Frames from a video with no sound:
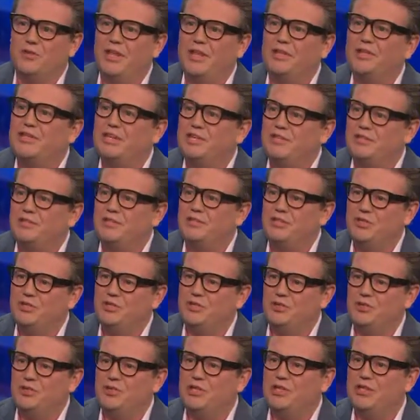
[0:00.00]
There's actually
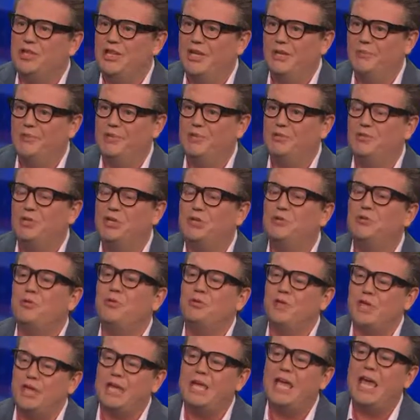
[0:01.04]
researchers that claim that you need to
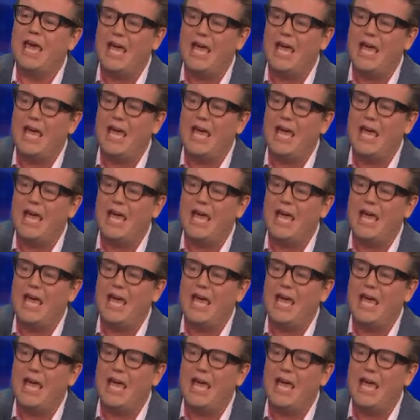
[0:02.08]
think